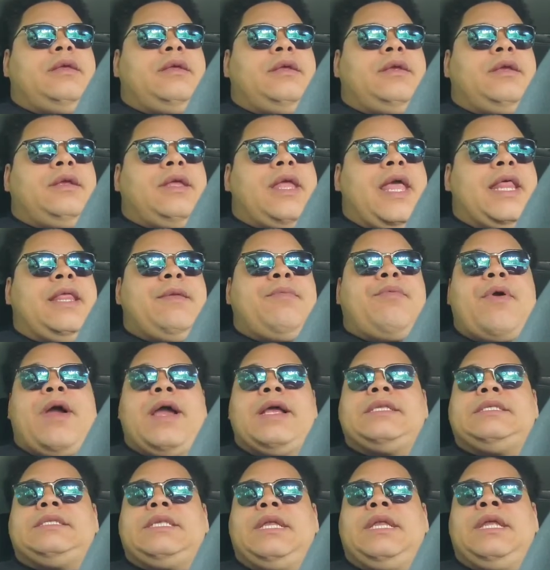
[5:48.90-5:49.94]
Kelly
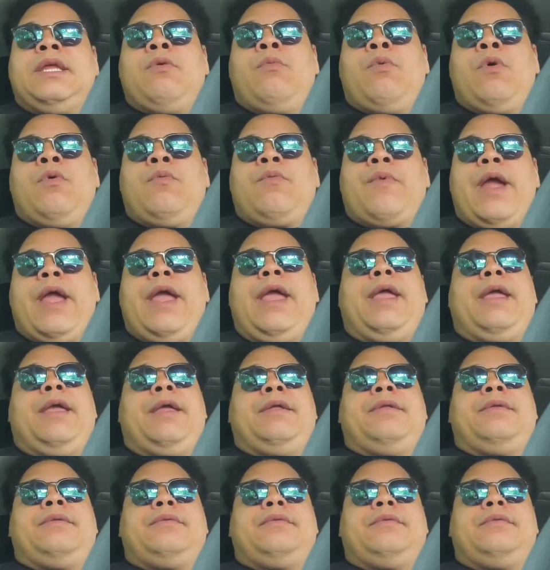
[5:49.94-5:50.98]
Price said it will
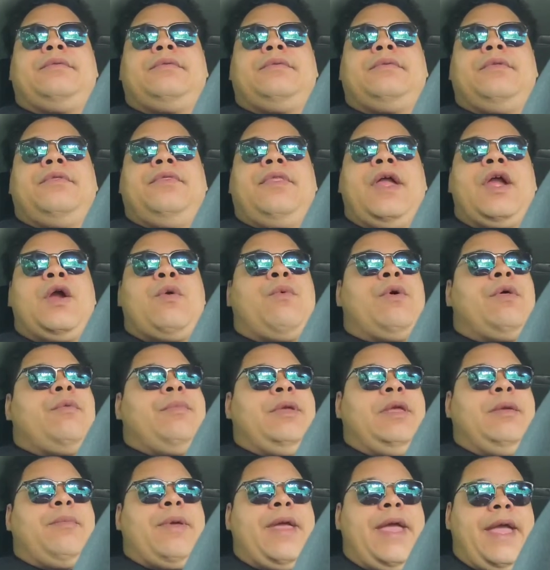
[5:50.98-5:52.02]
rain. There will
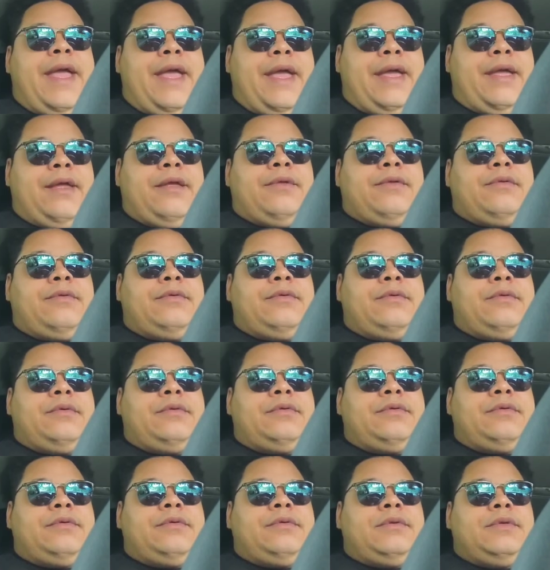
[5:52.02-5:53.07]
be pain.
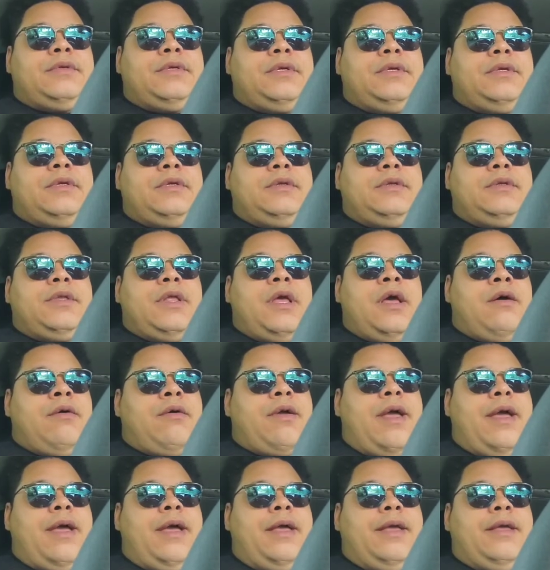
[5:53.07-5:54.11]

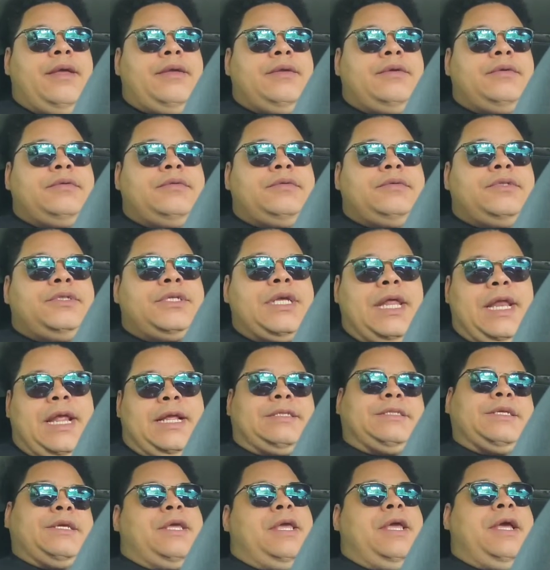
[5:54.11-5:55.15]
Okay? Shout
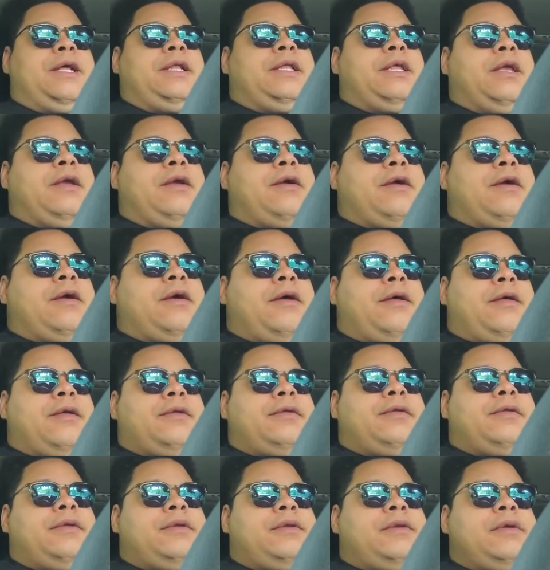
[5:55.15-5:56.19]
out to Kelly, girl.
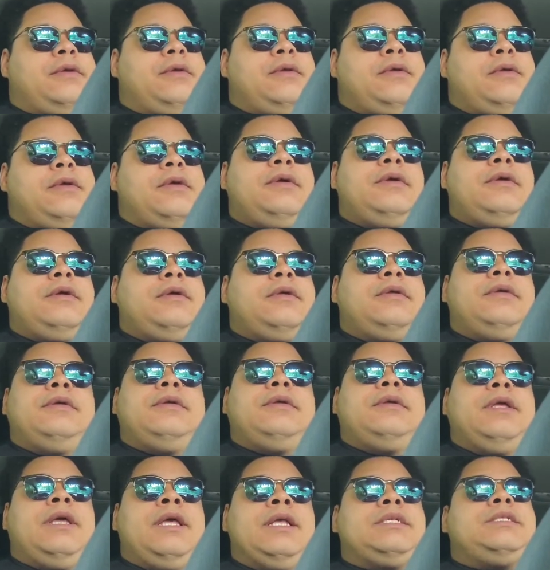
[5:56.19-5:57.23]

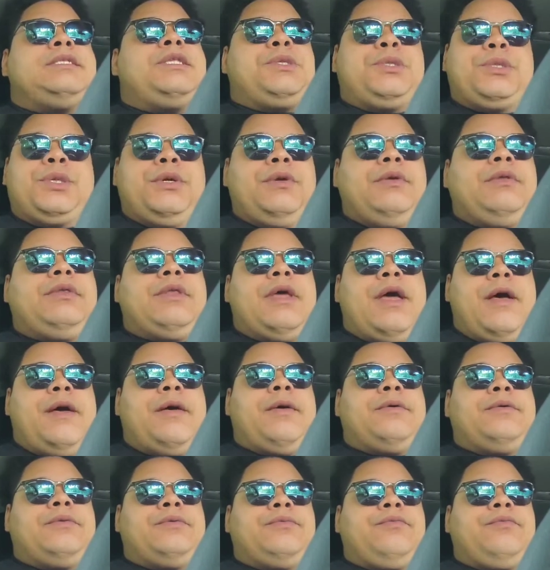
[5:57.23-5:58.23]
It's the truth, though.